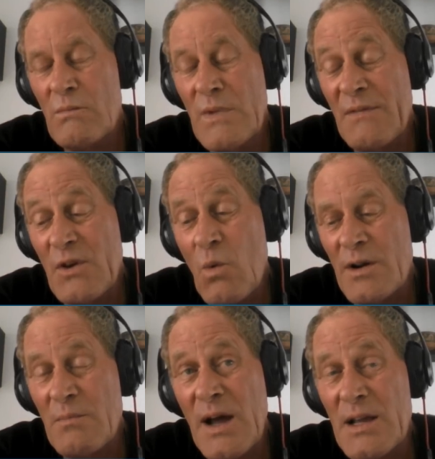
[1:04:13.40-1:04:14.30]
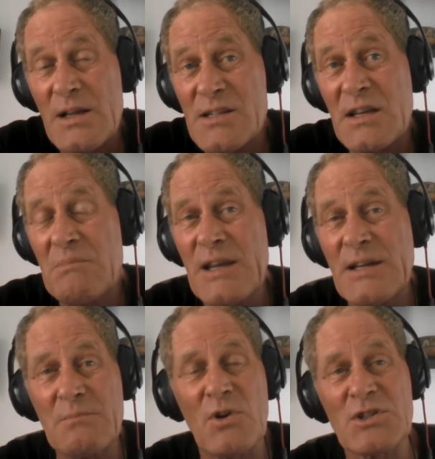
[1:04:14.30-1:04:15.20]
if he wanted money, because he
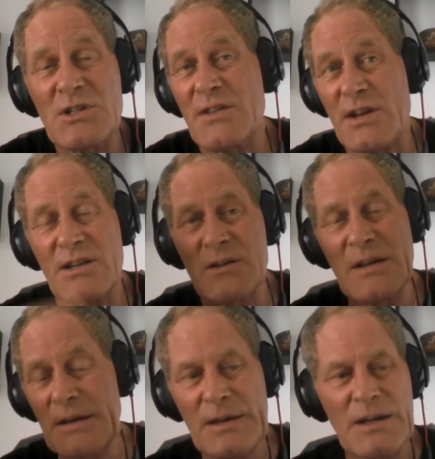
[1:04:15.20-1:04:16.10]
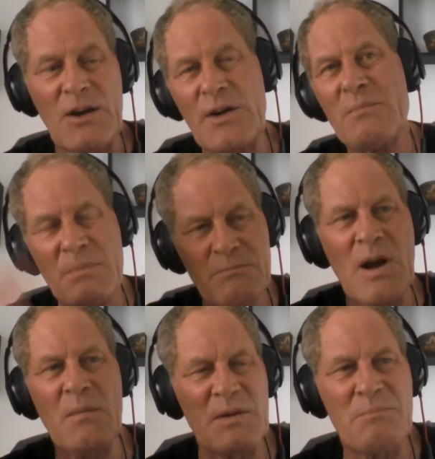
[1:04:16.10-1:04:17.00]
did most of he
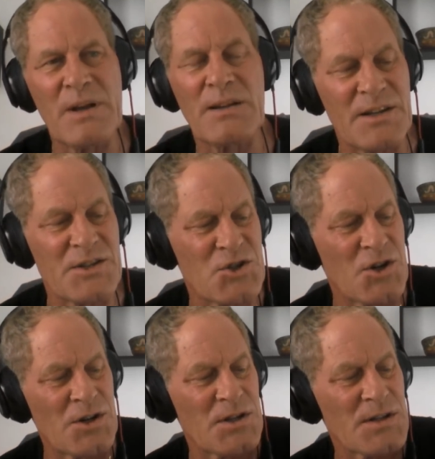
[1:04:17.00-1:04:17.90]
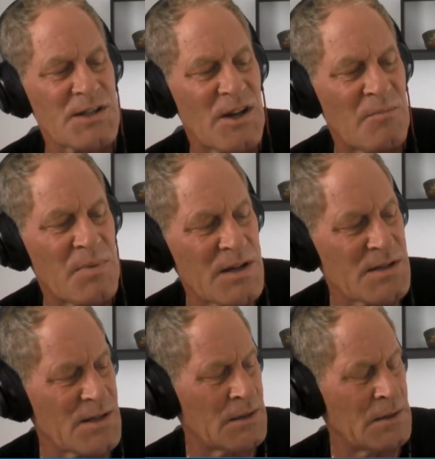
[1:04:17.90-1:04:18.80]
probably built his church and stuff
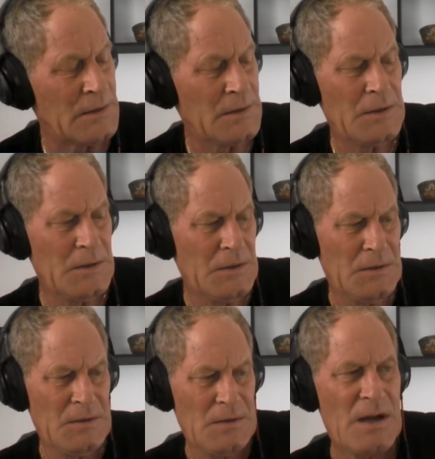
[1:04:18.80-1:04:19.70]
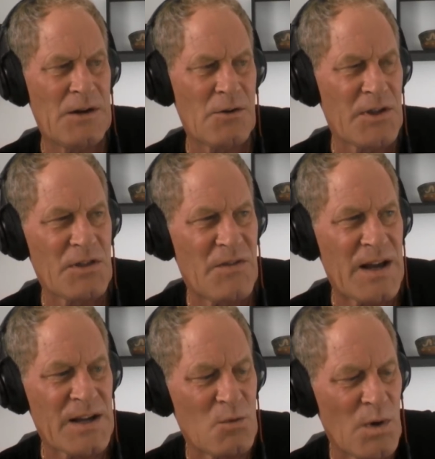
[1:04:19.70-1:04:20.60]
because I don't think the
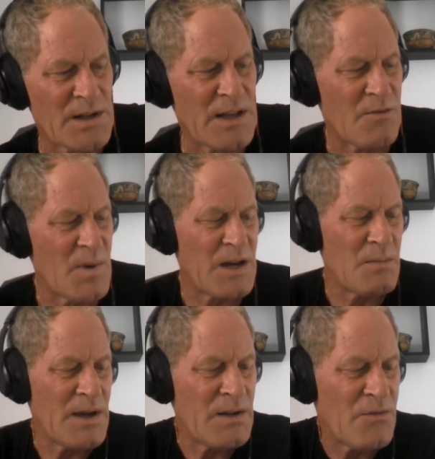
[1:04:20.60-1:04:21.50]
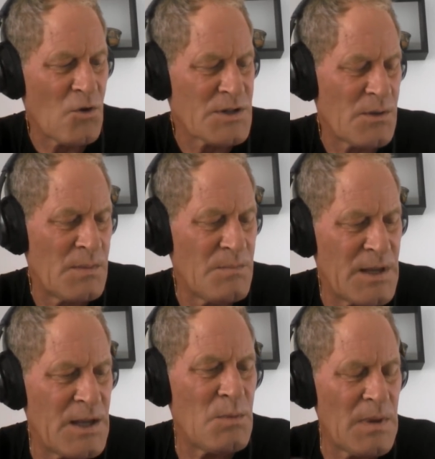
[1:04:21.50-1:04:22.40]
Vatican wanted to give him any money for it. So
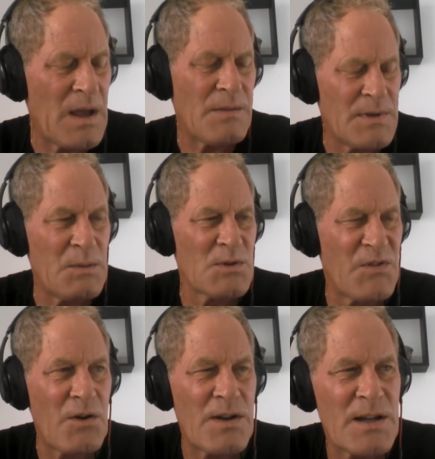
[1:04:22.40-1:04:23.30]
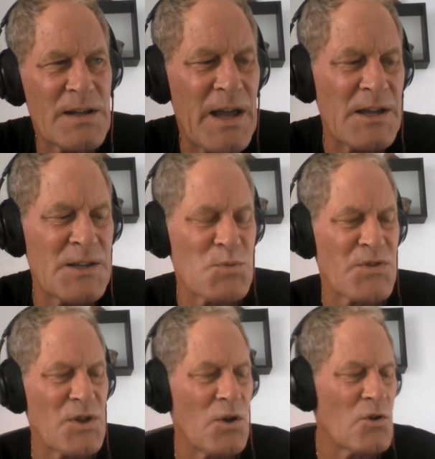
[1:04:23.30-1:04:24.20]
he was very engaged
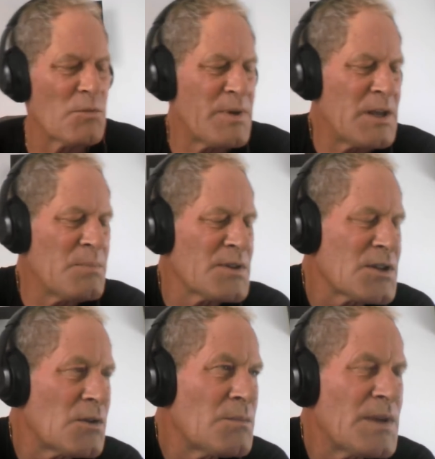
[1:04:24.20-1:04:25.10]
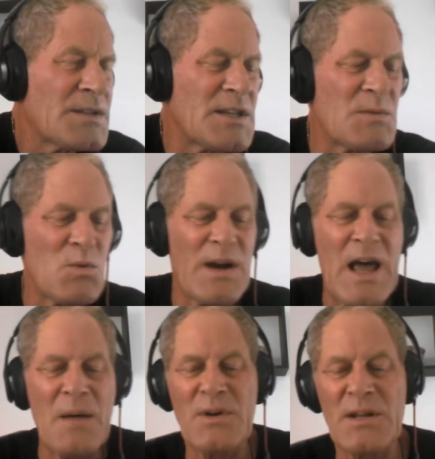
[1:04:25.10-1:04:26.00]
with the local people. So it seems what
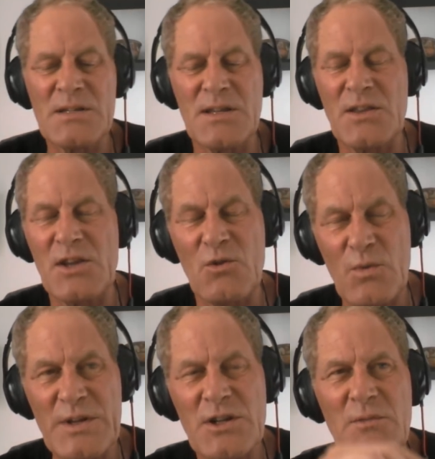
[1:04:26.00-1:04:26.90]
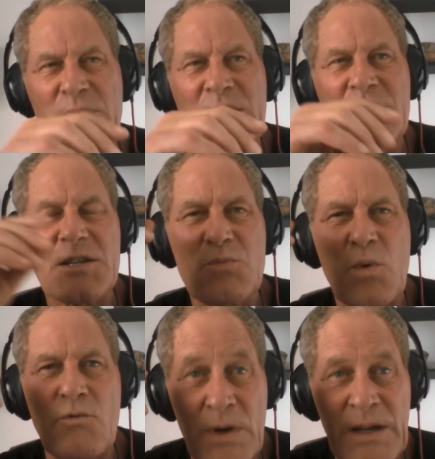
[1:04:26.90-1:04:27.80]
happened is that the original pieces
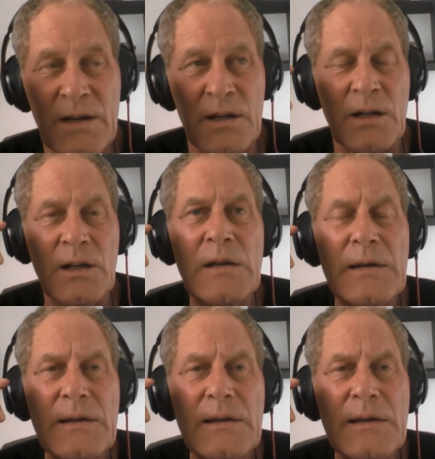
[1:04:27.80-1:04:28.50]
were real,